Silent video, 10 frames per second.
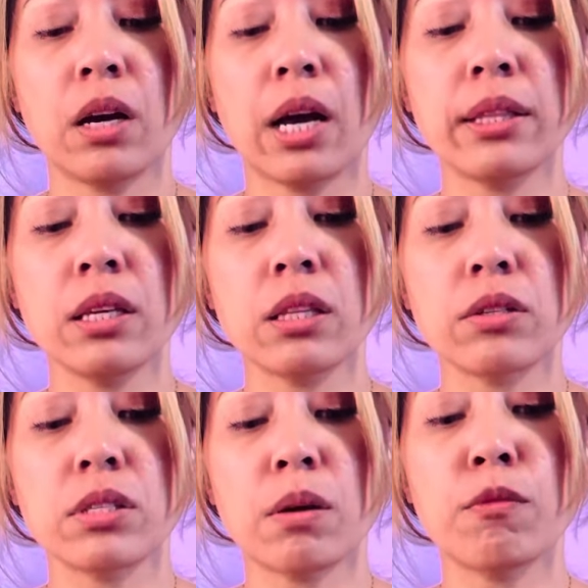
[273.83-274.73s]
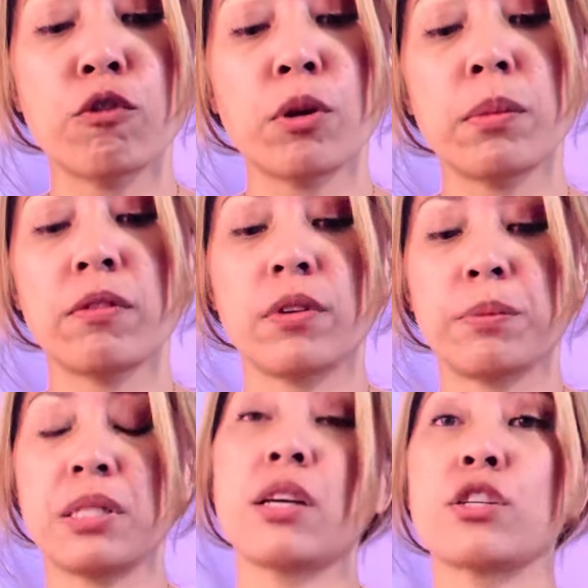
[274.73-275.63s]
I think there's some form of
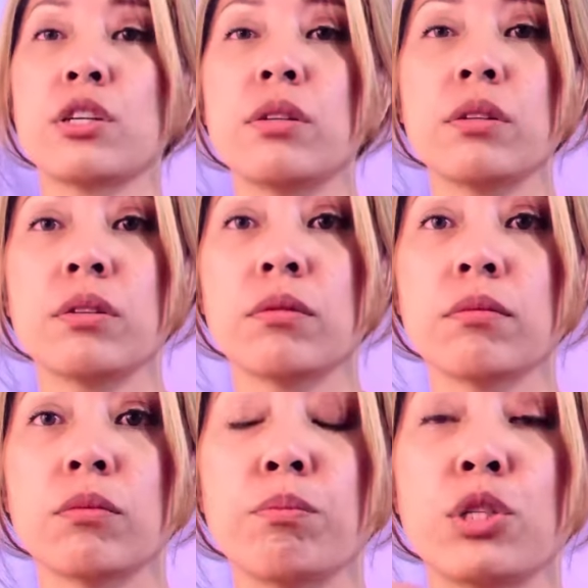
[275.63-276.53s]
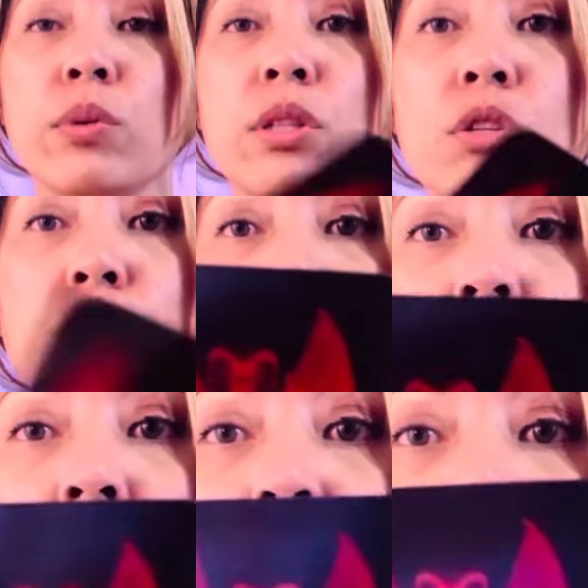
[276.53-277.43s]
obsession between the two of
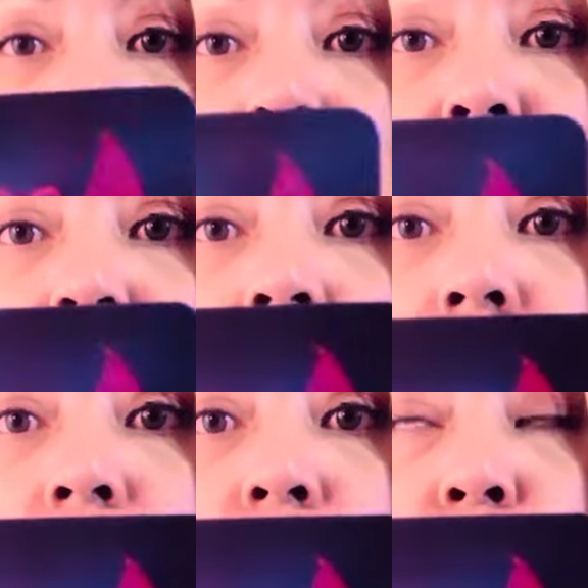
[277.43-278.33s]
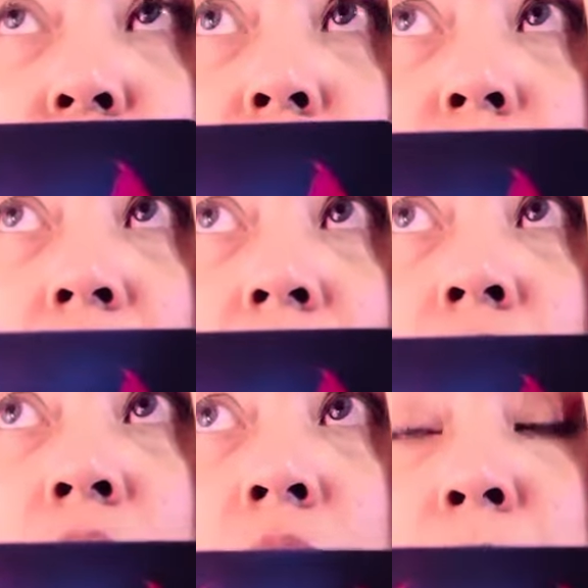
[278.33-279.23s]
you. The devil card can show that
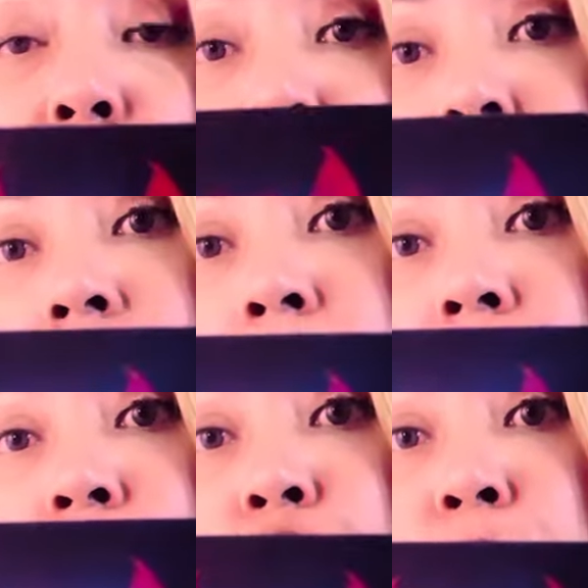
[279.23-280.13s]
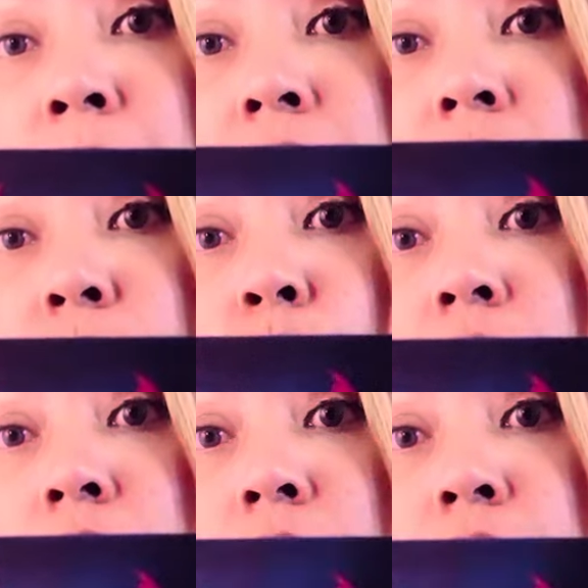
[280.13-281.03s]
both people are spying on one
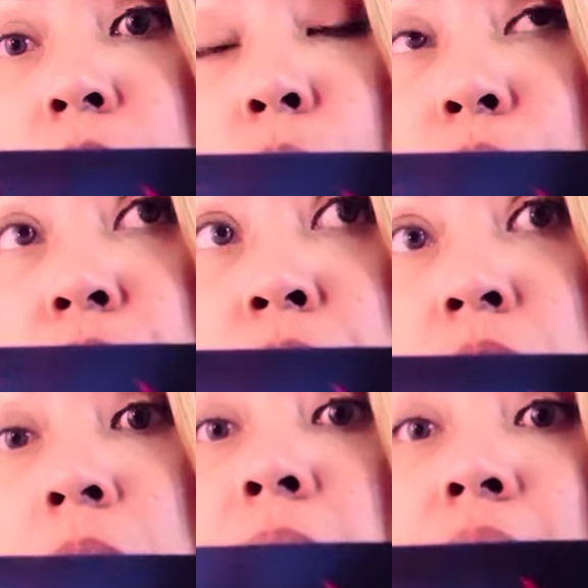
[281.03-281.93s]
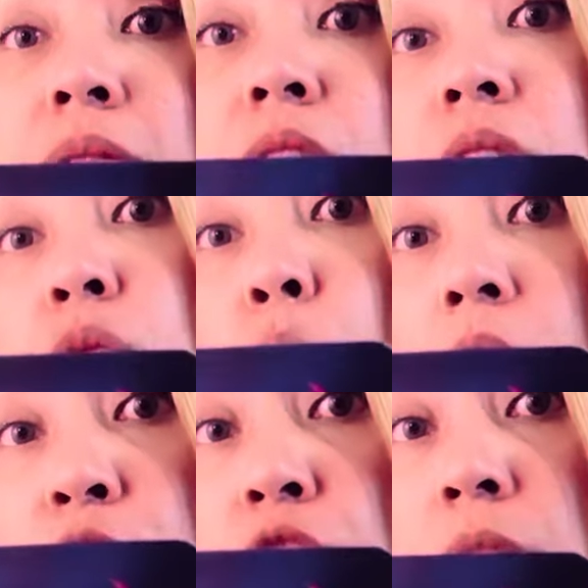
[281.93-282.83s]
another or there's some level of
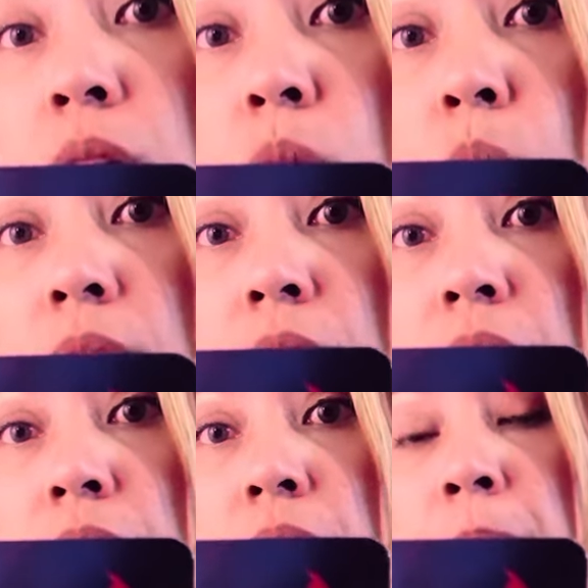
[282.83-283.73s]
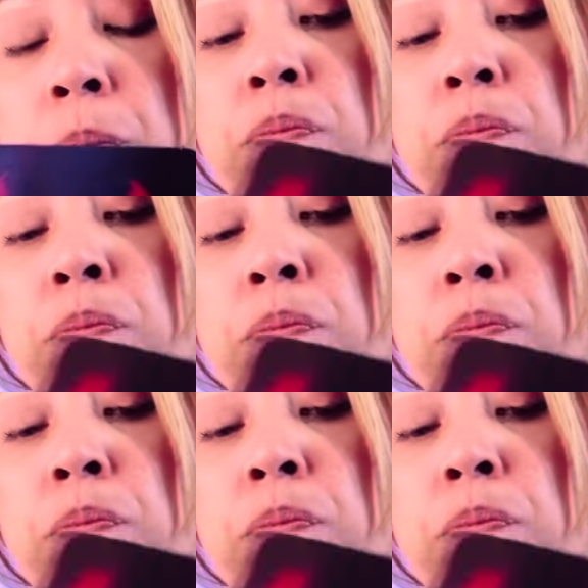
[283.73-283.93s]
watching one another.